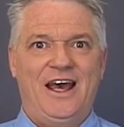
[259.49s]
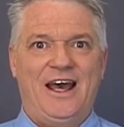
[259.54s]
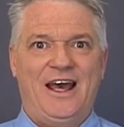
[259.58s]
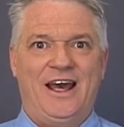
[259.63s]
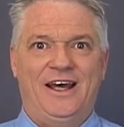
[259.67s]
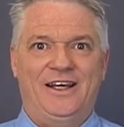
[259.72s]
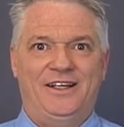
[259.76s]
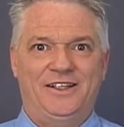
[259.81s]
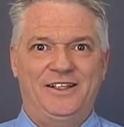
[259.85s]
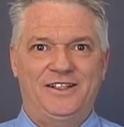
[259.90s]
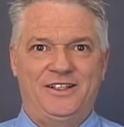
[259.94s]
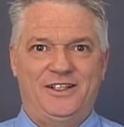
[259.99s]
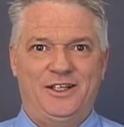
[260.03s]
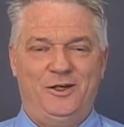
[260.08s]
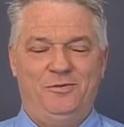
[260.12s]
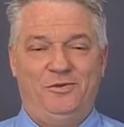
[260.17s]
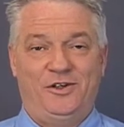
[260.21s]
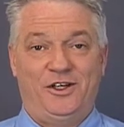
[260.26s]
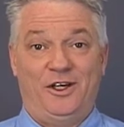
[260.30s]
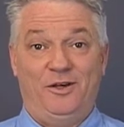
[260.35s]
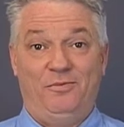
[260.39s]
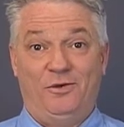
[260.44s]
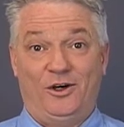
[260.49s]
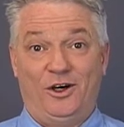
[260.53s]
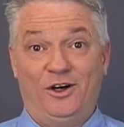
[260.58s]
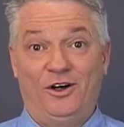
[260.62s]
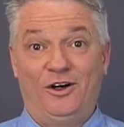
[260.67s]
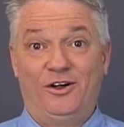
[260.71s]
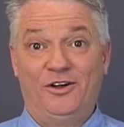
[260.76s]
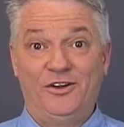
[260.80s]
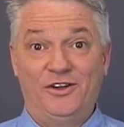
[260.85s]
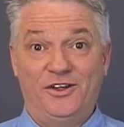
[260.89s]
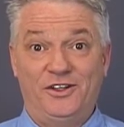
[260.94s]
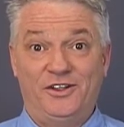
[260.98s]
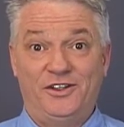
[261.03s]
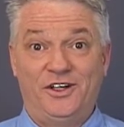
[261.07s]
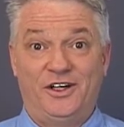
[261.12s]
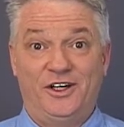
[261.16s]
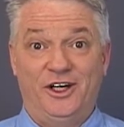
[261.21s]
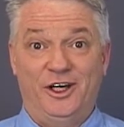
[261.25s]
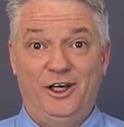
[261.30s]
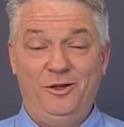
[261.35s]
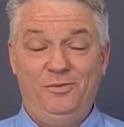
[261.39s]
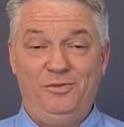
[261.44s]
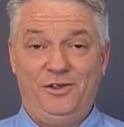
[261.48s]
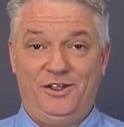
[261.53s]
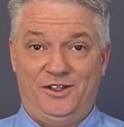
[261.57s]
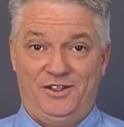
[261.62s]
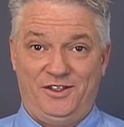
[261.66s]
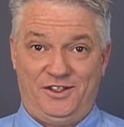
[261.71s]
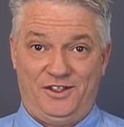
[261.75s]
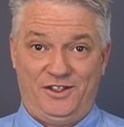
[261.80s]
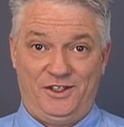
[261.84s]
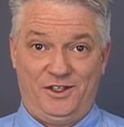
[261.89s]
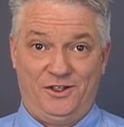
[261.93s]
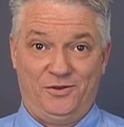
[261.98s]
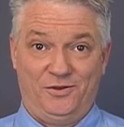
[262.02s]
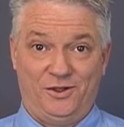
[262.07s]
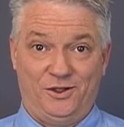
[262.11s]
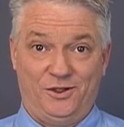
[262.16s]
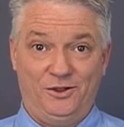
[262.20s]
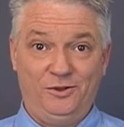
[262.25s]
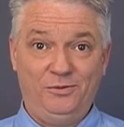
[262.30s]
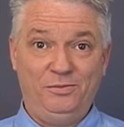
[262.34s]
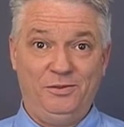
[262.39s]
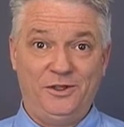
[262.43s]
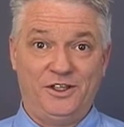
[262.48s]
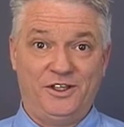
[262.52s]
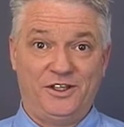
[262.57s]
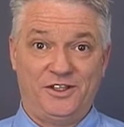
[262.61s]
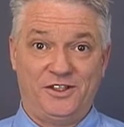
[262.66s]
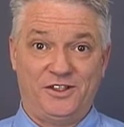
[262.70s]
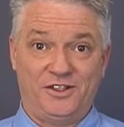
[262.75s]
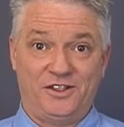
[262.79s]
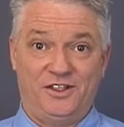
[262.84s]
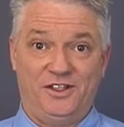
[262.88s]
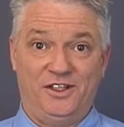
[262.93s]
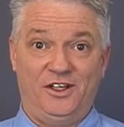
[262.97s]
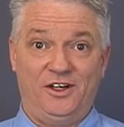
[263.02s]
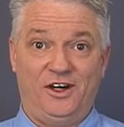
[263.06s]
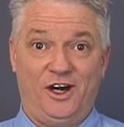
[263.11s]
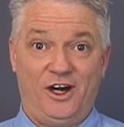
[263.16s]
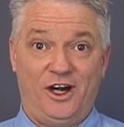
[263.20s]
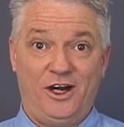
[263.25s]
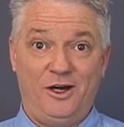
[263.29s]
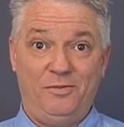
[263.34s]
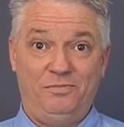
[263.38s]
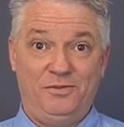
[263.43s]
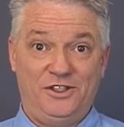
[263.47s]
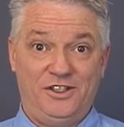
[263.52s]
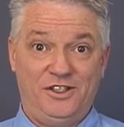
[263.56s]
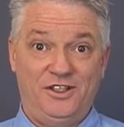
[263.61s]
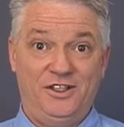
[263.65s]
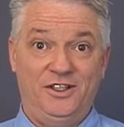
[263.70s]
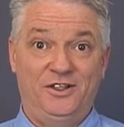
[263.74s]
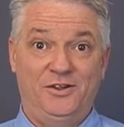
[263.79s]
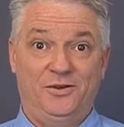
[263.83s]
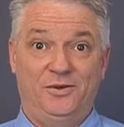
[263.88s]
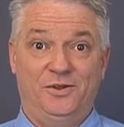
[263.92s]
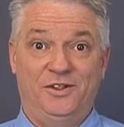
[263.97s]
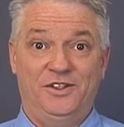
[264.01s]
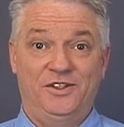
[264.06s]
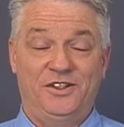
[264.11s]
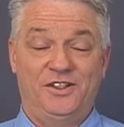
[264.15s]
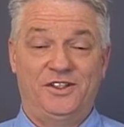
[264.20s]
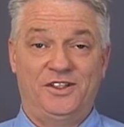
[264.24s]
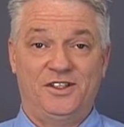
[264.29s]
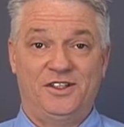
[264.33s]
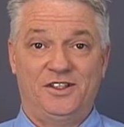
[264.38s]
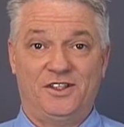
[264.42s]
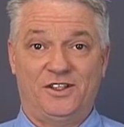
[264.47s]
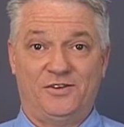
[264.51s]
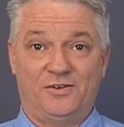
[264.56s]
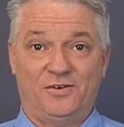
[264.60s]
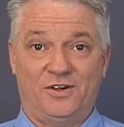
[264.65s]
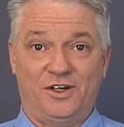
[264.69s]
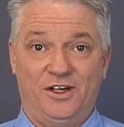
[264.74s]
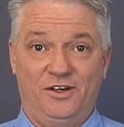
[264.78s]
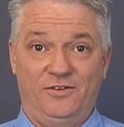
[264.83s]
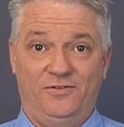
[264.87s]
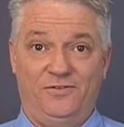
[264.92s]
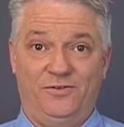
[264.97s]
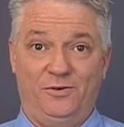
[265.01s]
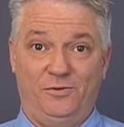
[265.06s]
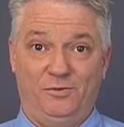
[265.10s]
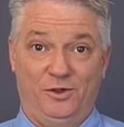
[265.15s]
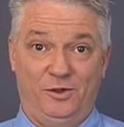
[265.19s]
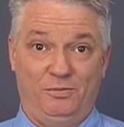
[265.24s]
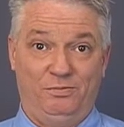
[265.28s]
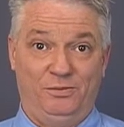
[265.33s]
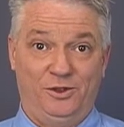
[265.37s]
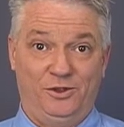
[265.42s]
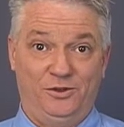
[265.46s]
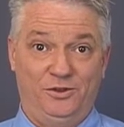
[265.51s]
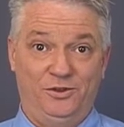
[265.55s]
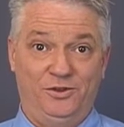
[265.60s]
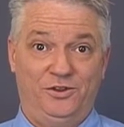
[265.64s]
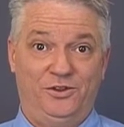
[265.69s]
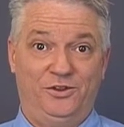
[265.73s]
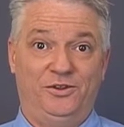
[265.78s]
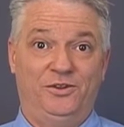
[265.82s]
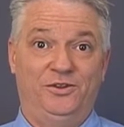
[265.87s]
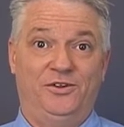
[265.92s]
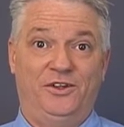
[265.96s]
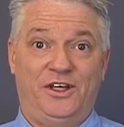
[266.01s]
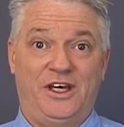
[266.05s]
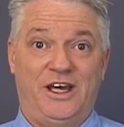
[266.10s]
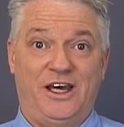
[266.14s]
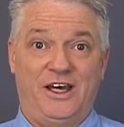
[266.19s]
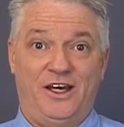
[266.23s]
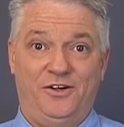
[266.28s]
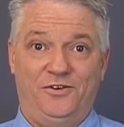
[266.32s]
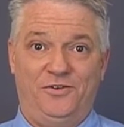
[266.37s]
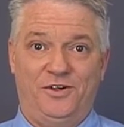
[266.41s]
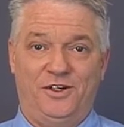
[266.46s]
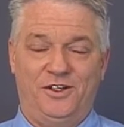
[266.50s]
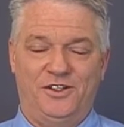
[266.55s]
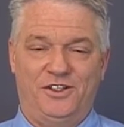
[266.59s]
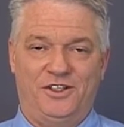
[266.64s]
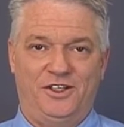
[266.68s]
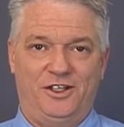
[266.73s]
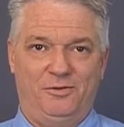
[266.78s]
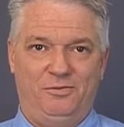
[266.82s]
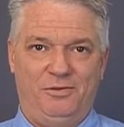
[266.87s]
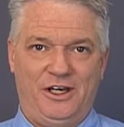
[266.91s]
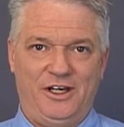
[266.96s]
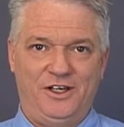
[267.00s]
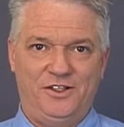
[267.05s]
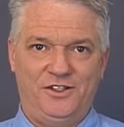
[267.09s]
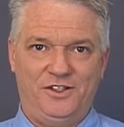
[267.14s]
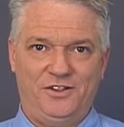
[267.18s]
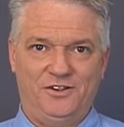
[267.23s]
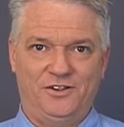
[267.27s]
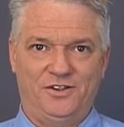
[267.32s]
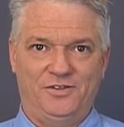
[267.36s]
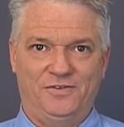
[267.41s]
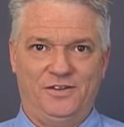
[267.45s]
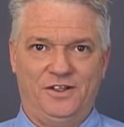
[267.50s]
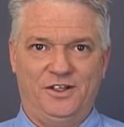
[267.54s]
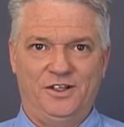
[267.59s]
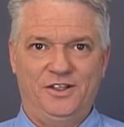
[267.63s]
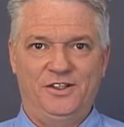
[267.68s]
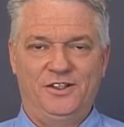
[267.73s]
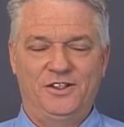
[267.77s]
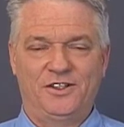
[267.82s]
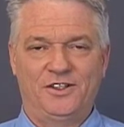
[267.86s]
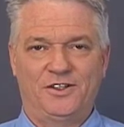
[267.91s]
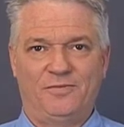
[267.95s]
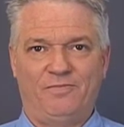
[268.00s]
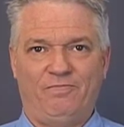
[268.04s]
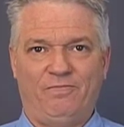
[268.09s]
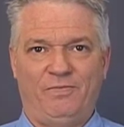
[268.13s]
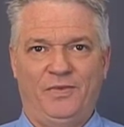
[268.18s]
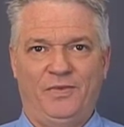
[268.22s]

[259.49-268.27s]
at the same time all the time is zero because the hop sequence is derived from the Bluetooth address of the master device.